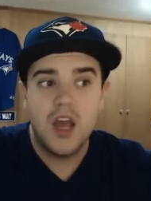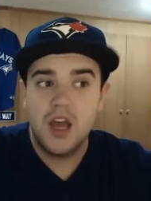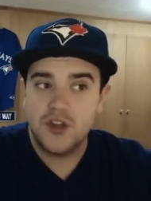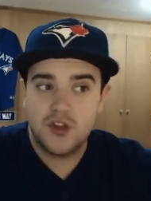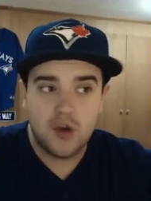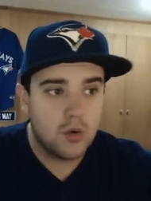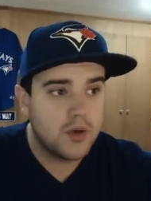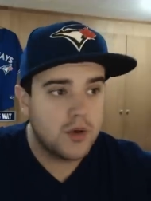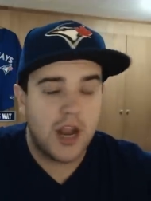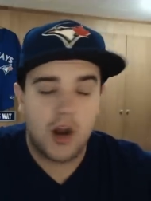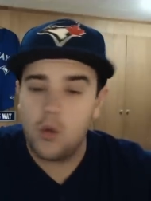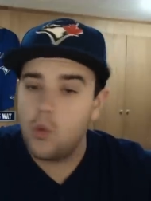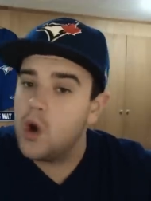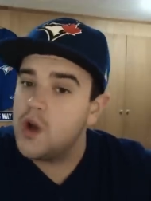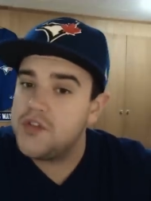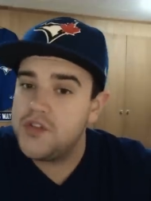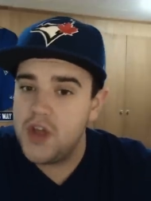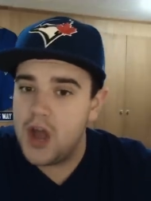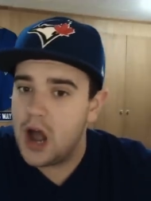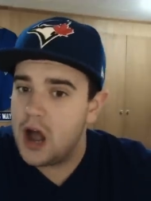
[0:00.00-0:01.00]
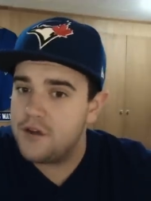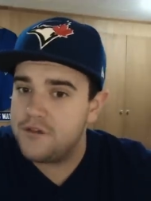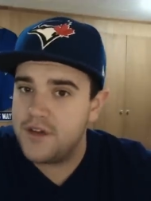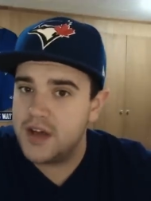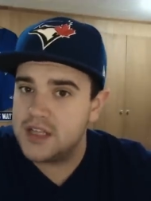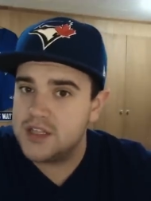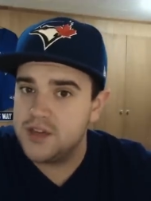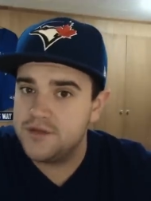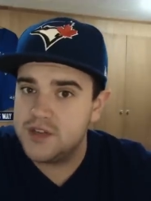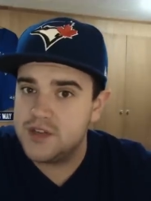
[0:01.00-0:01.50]
Don't care what the
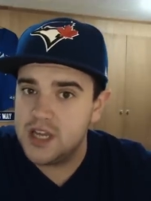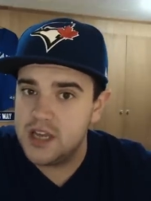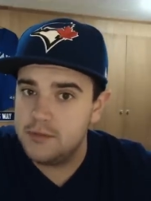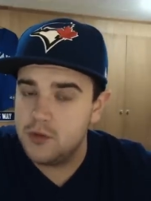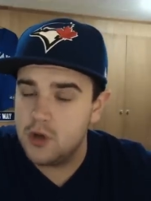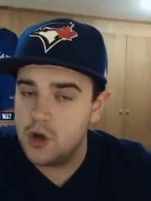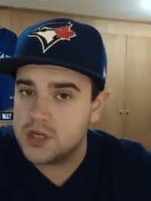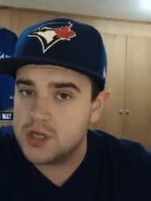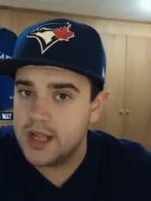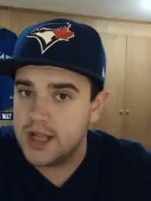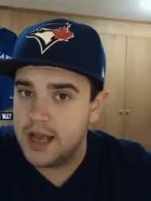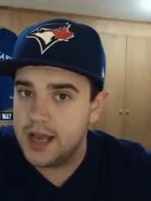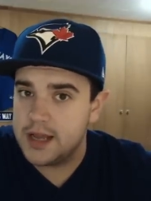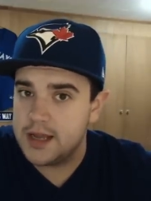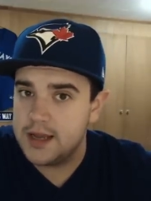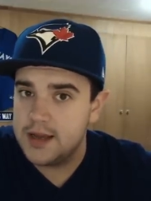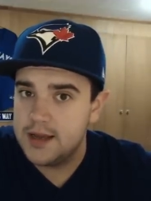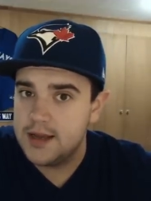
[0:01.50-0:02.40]
offensive team looks like.